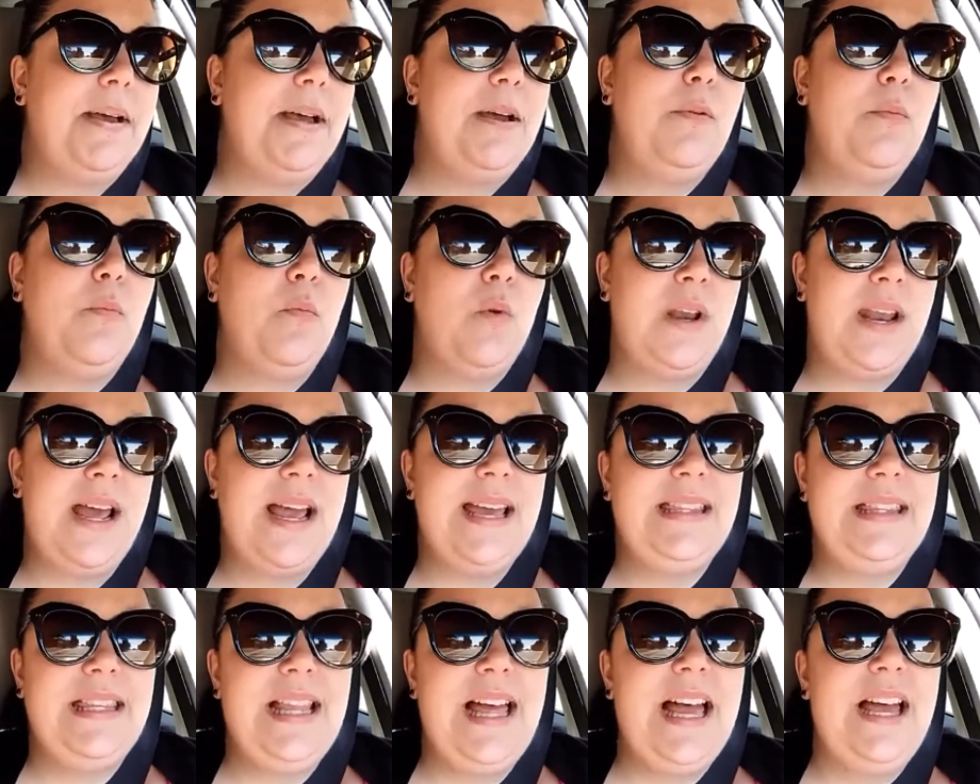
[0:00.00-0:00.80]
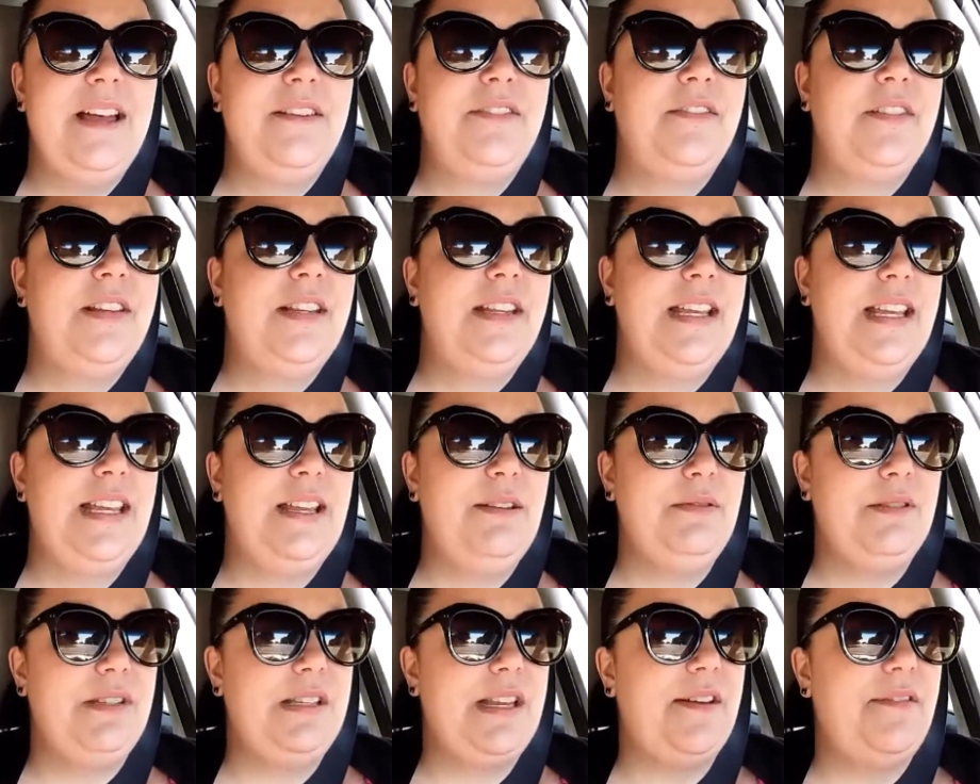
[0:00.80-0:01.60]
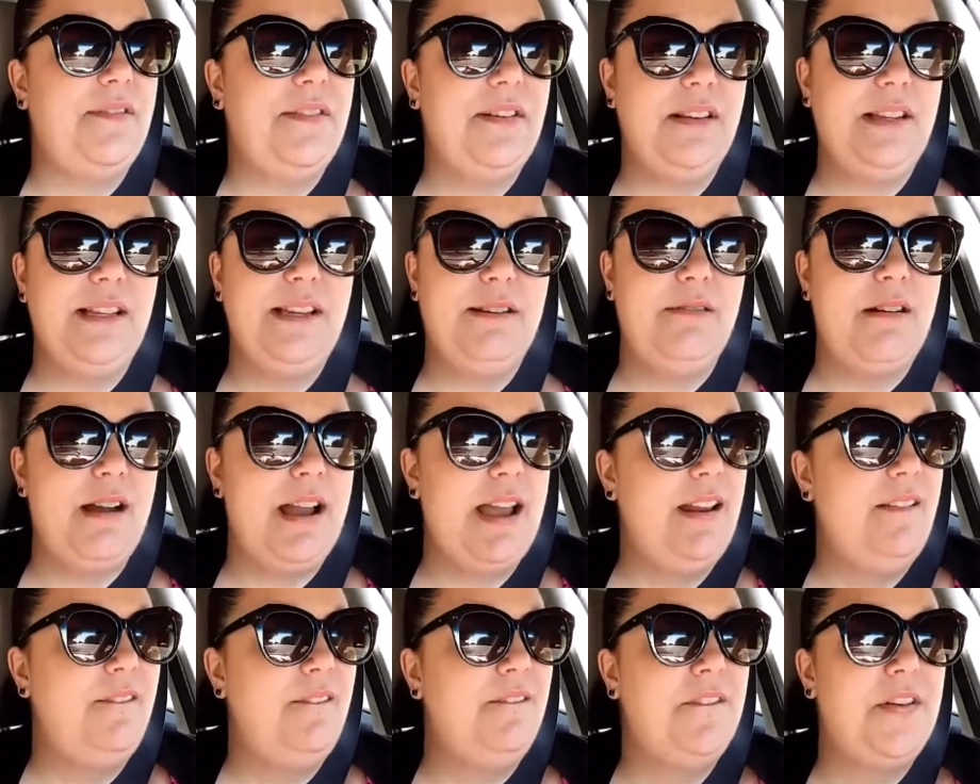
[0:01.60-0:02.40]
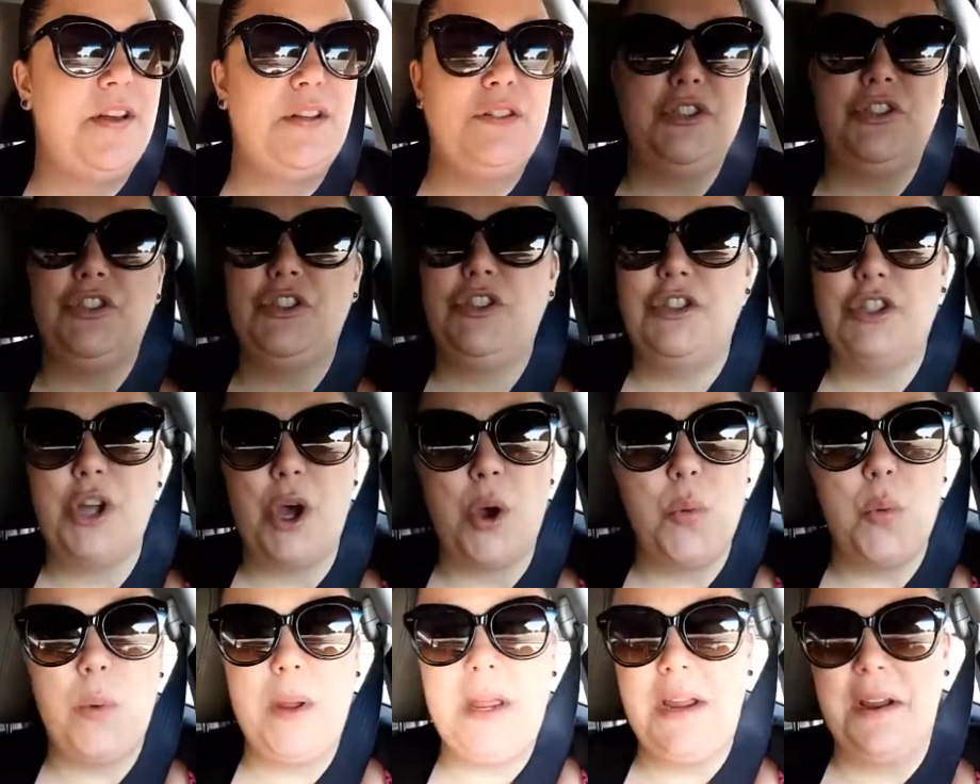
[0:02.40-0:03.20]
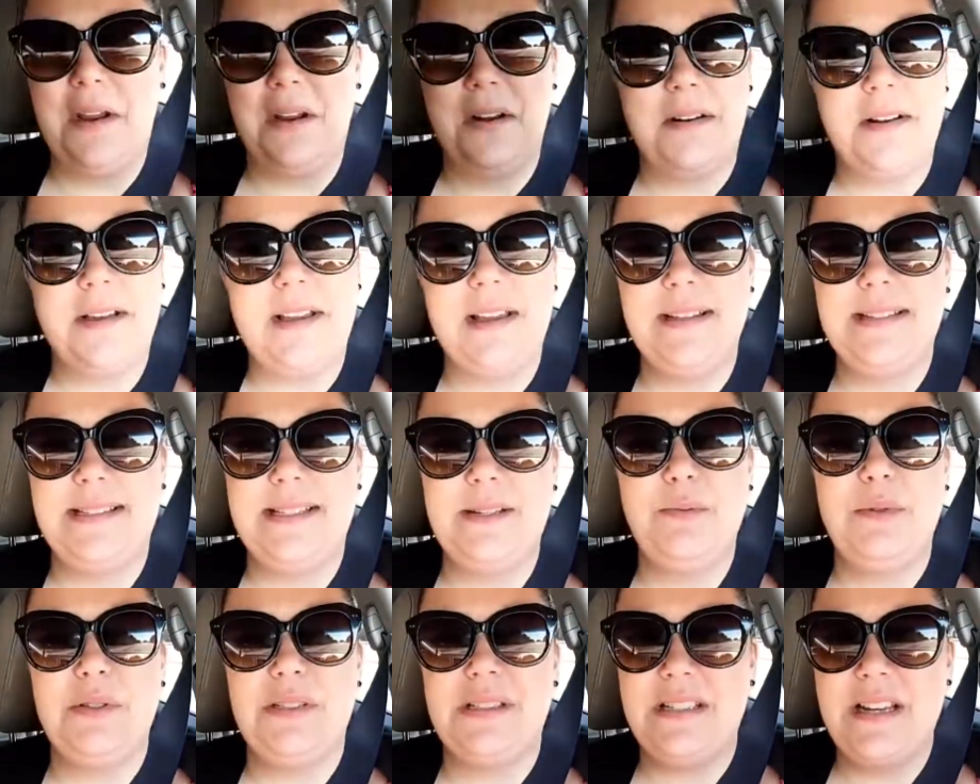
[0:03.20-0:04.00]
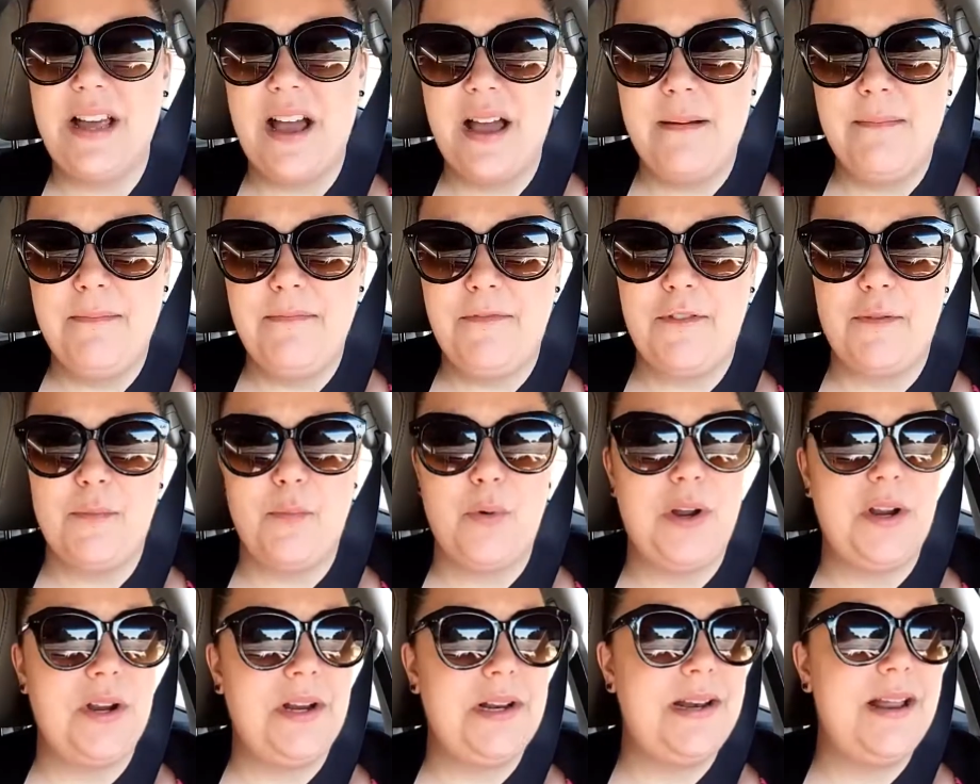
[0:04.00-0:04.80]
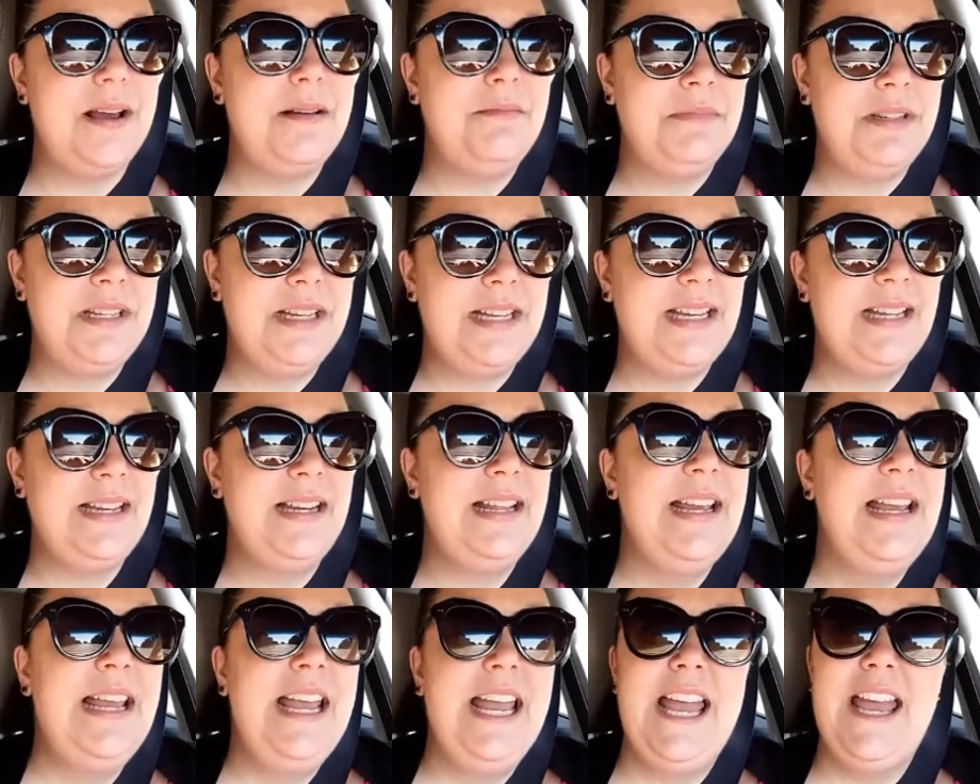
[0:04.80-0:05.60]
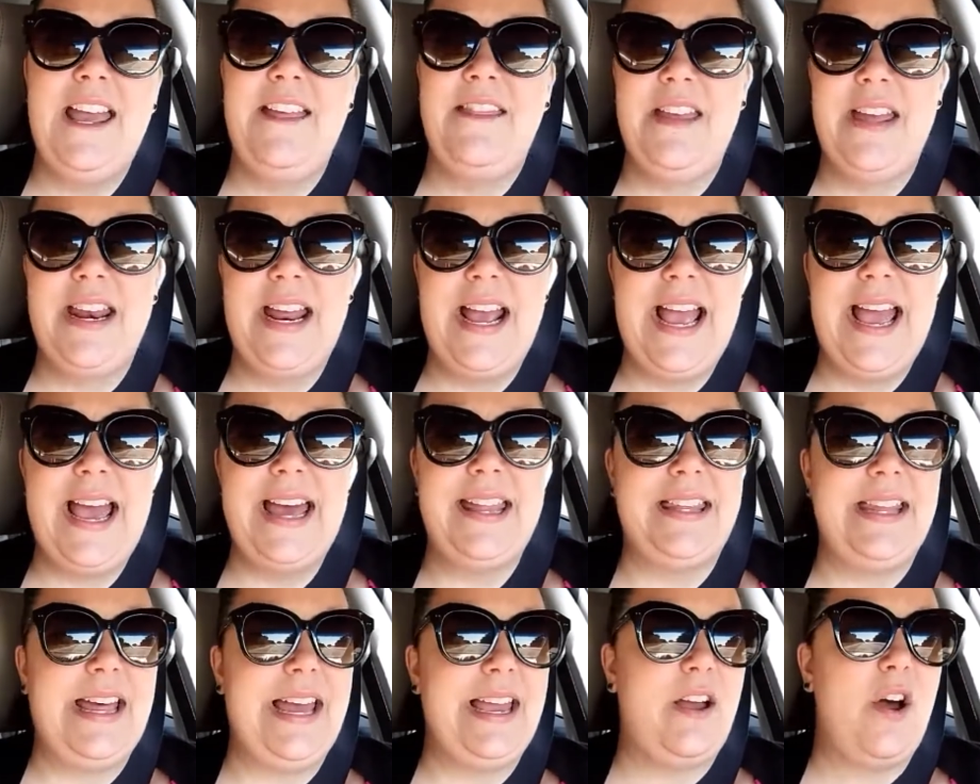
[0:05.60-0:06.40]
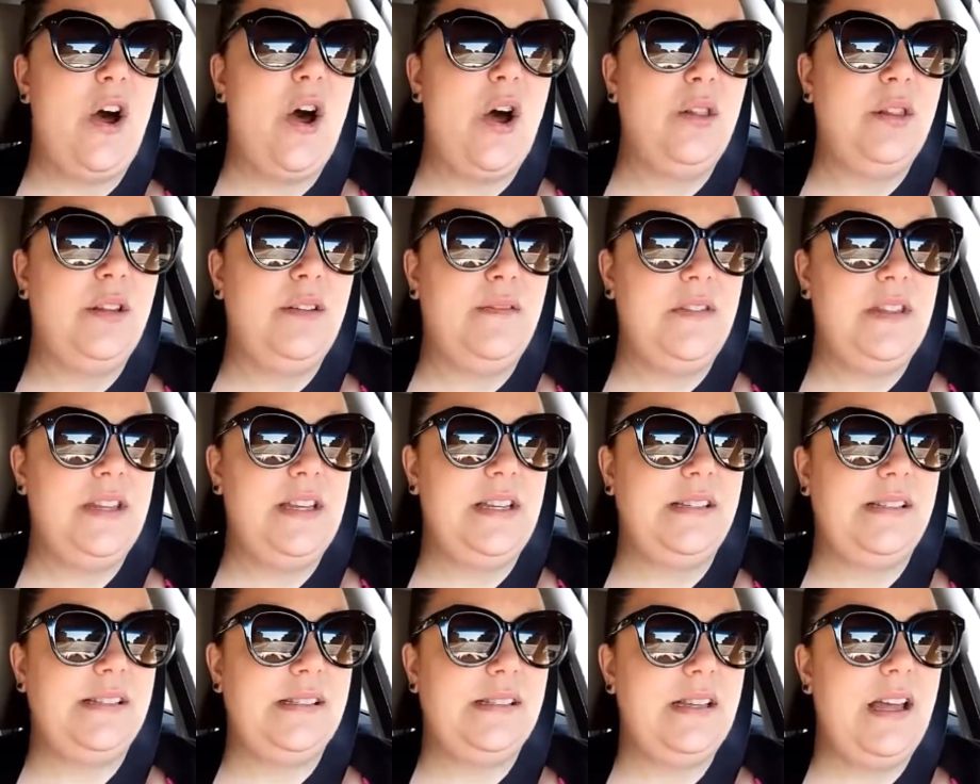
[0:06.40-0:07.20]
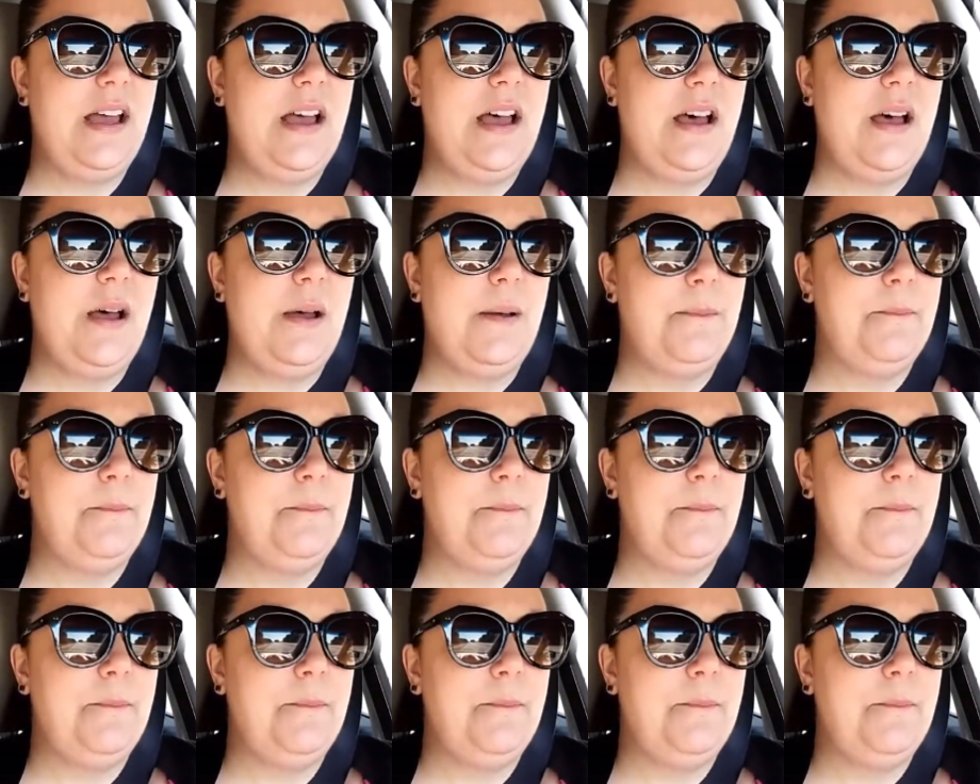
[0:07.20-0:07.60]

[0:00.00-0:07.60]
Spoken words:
But when I left, he was definitely right. It felt so weird because it was numb from where he numbed it, and then I had like all of this